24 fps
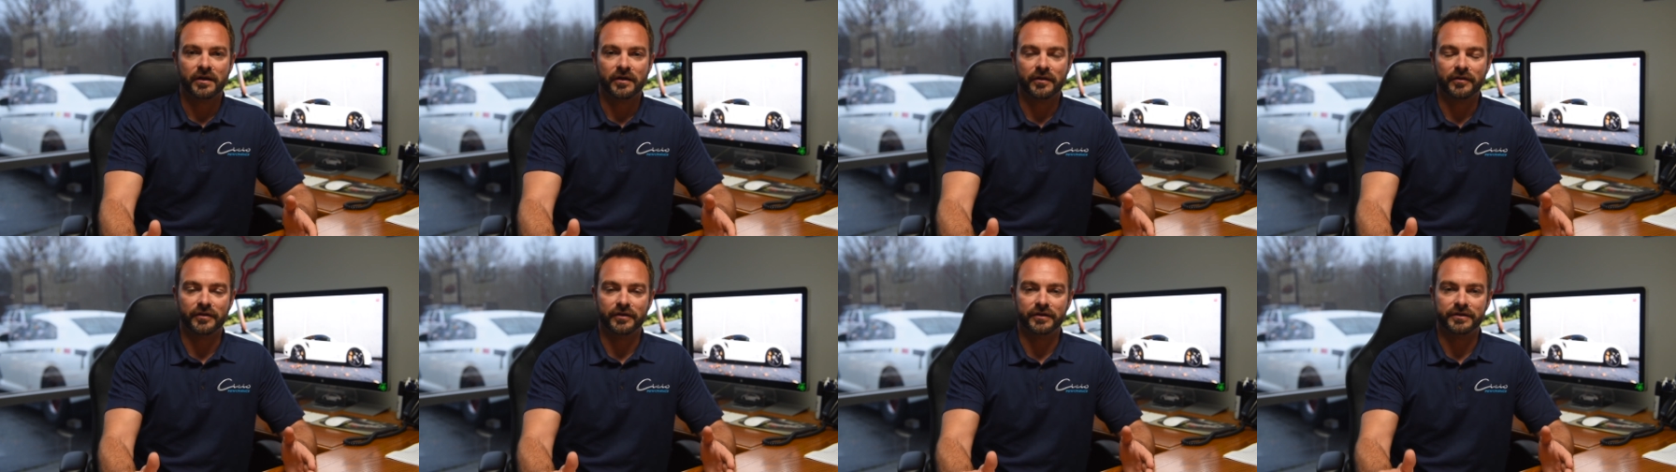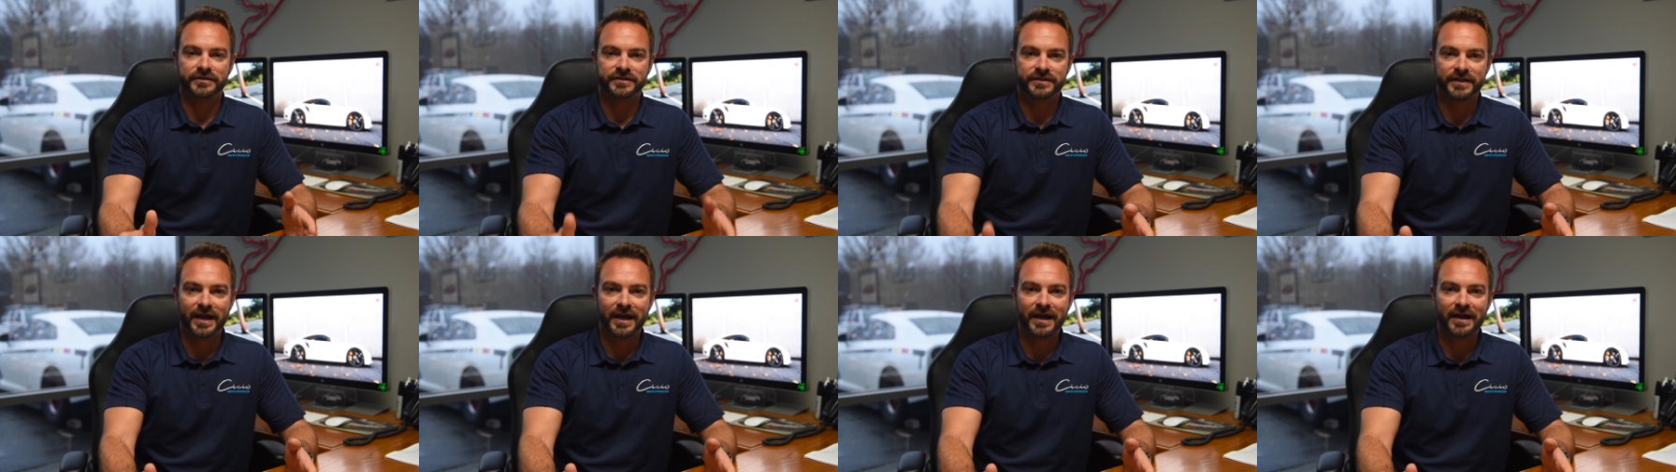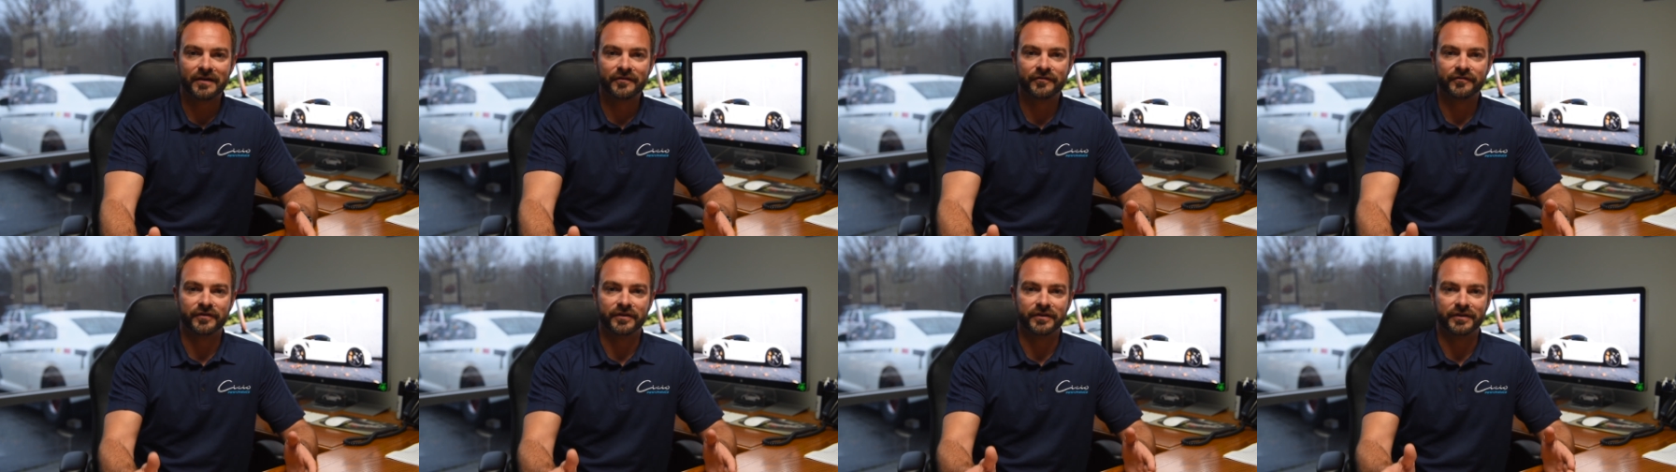the
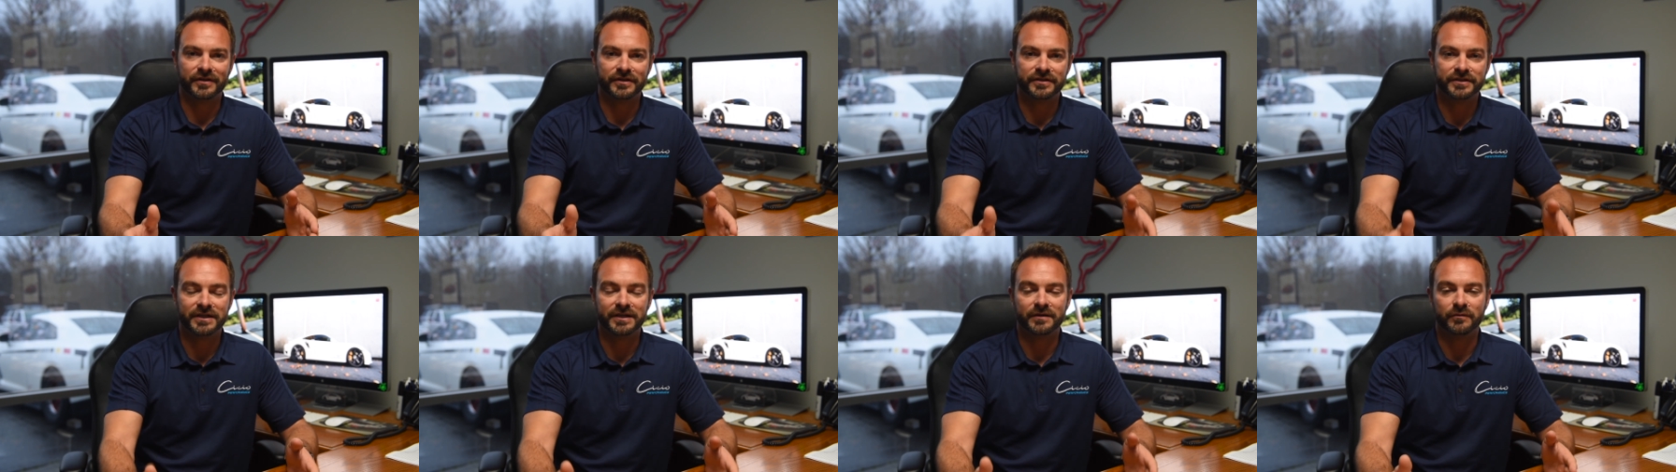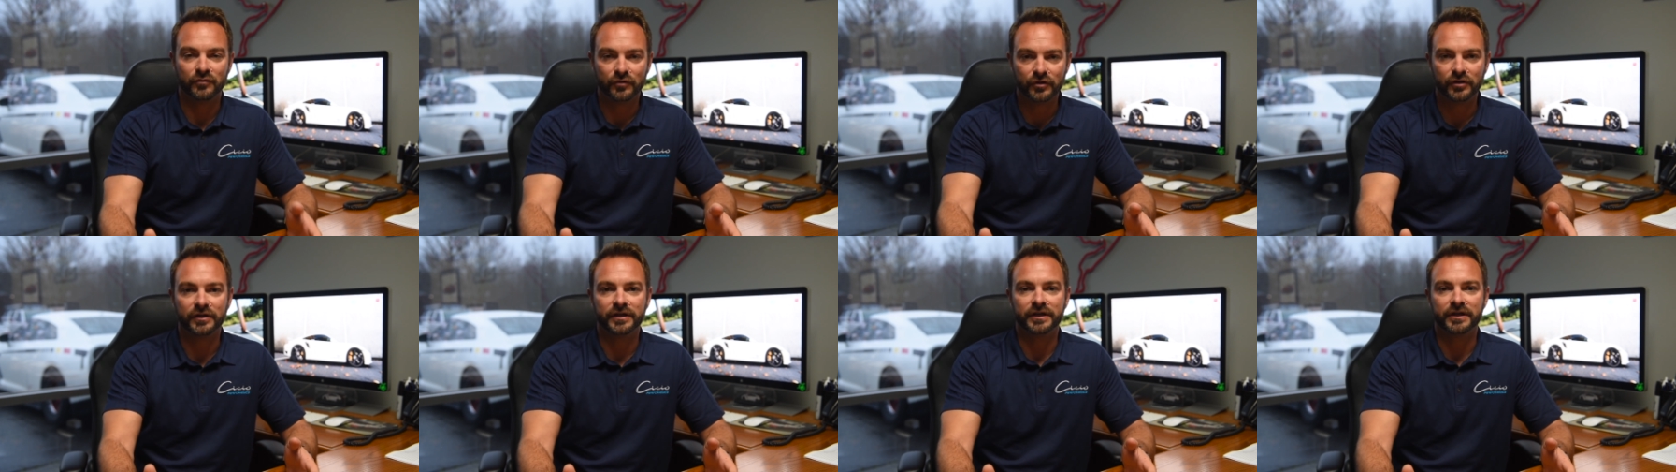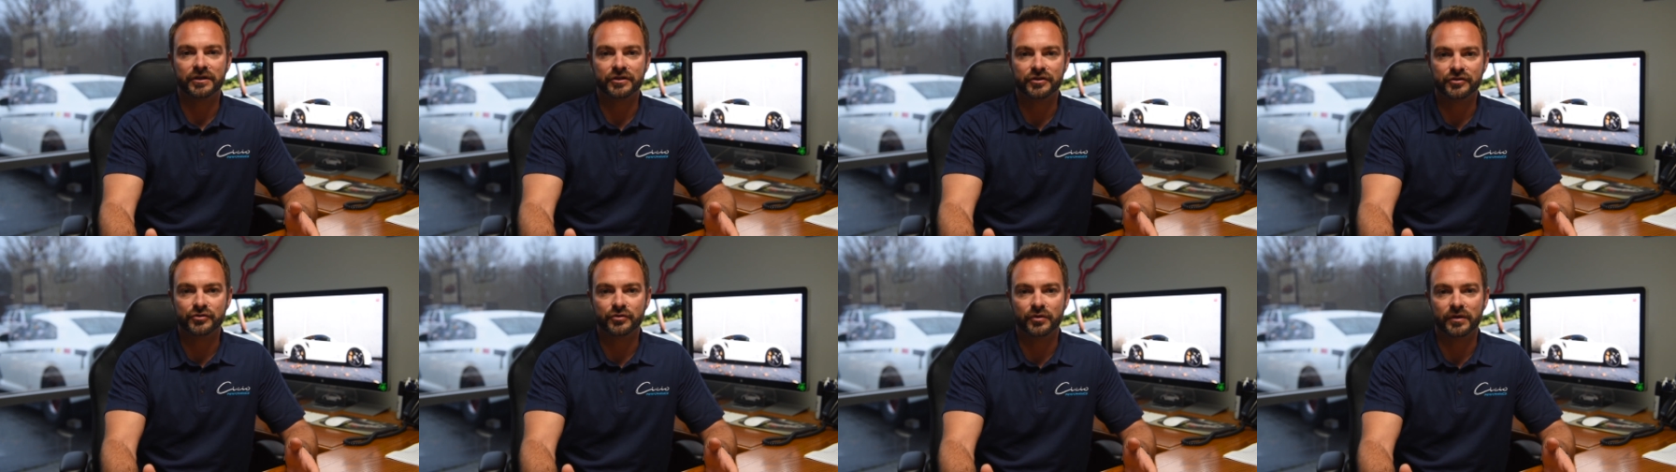staff and the team really
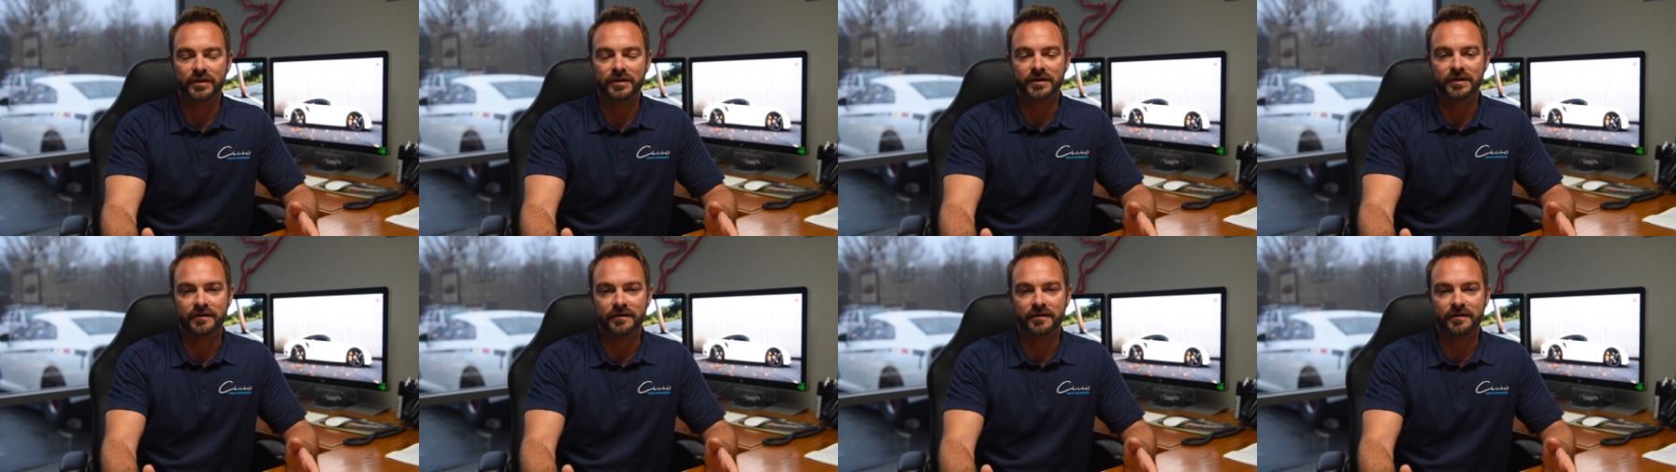enjoyed